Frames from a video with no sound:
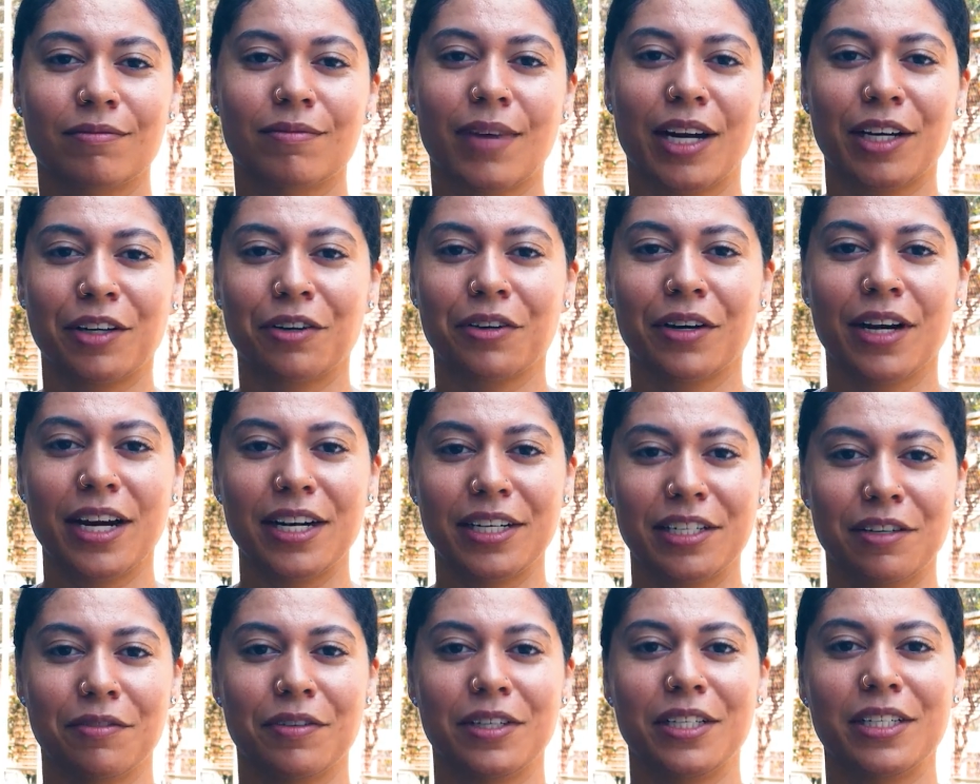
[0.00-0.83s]
my
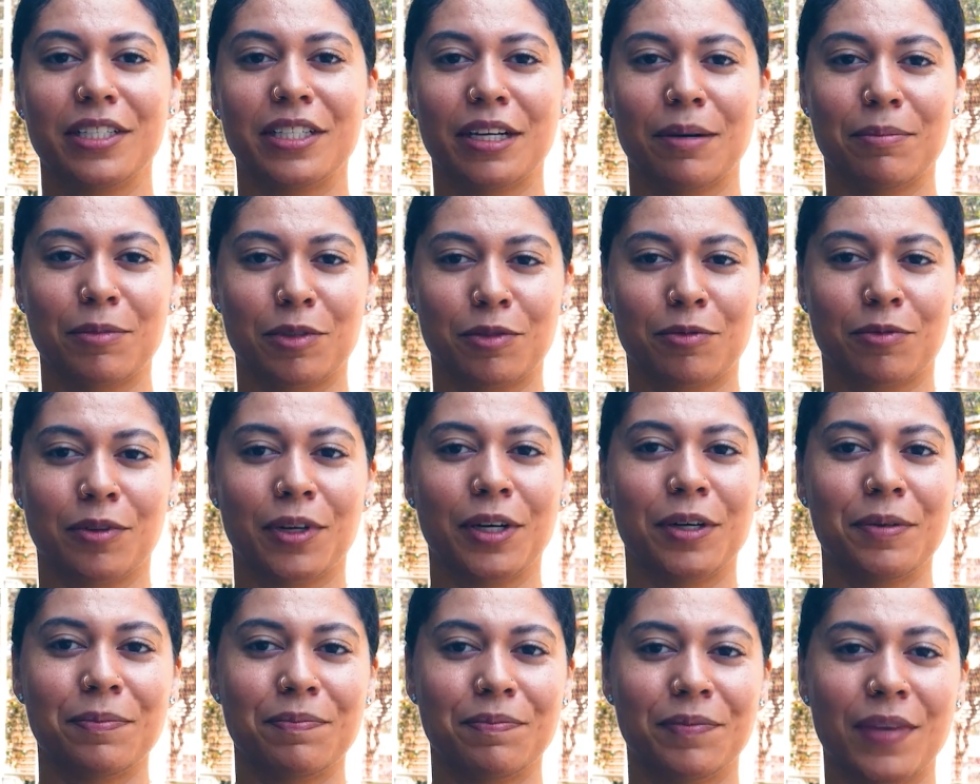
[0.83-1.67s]
creativity comes
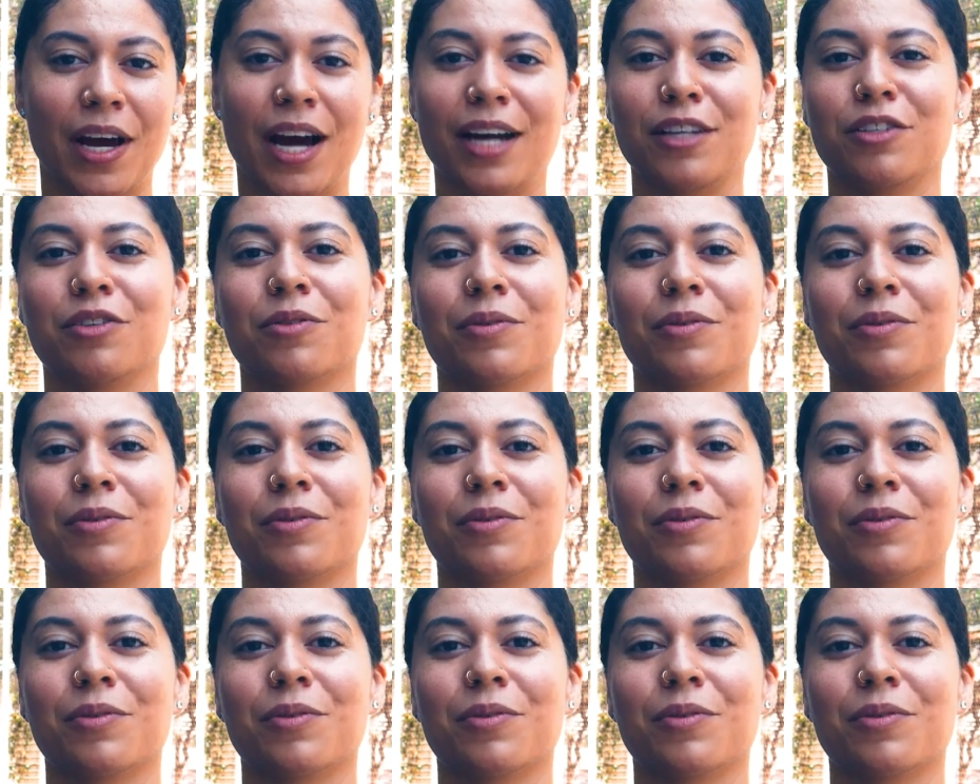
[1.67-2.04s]
from not